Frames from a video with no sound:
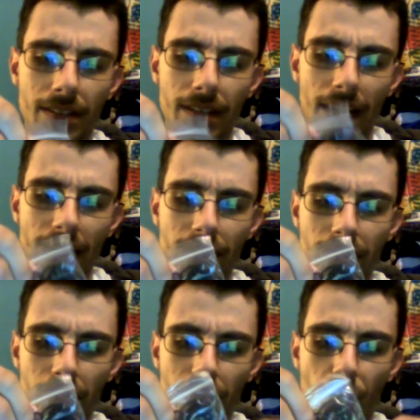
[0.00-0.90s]
I don't
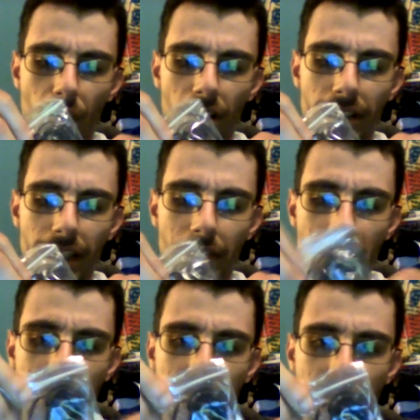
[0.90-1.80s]
know the quality of
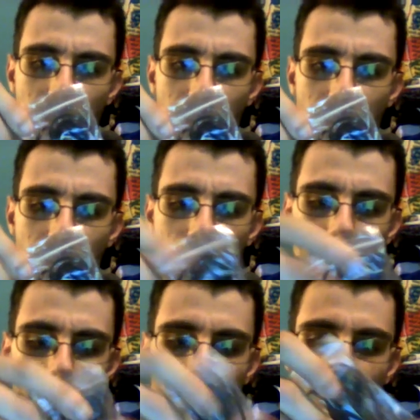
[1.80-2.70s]
it.
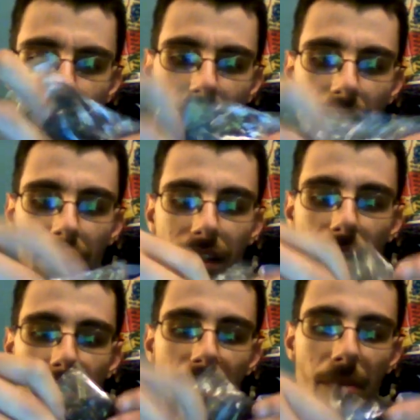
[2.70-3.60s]
I don't think I'm
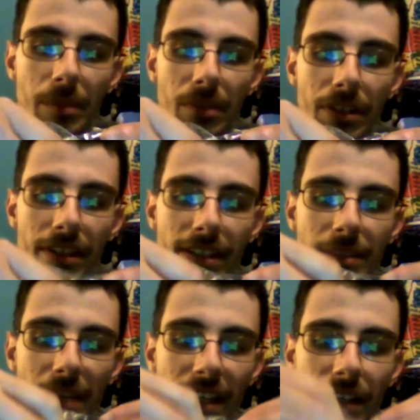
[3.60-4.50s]
going to be putting these in
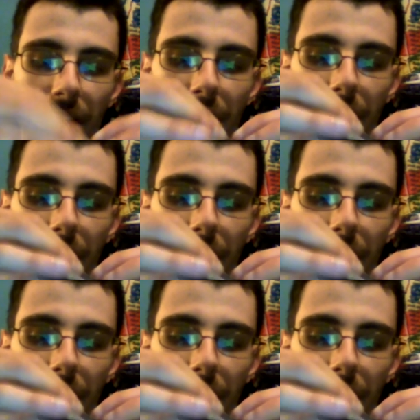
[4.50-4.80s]
my ear.